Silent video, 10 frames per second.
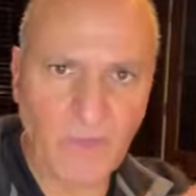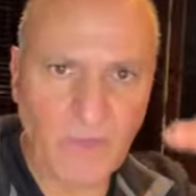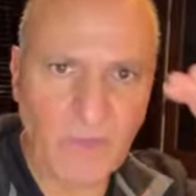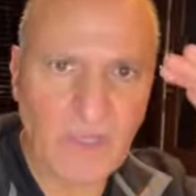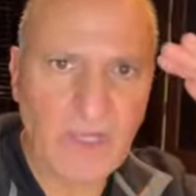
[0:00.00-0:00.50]
So
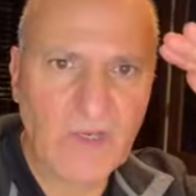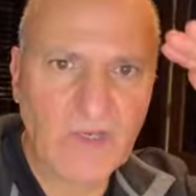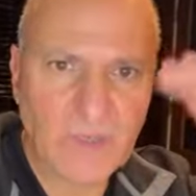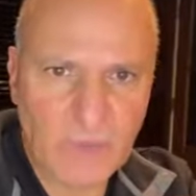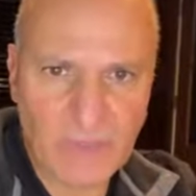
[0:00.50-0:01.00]
if you
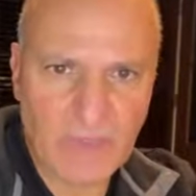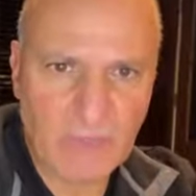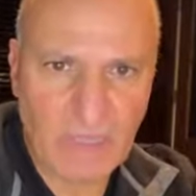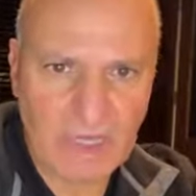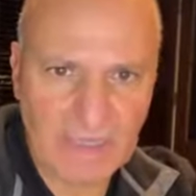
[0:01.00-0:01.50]
squish the
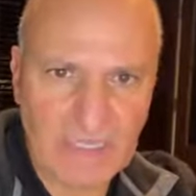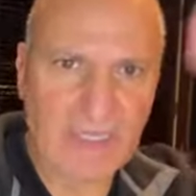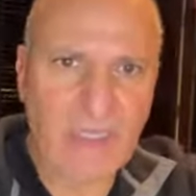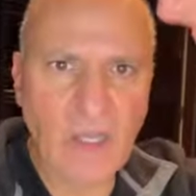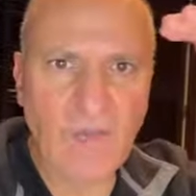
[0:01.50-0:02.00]
product and
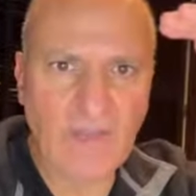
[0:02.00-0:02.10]
let go,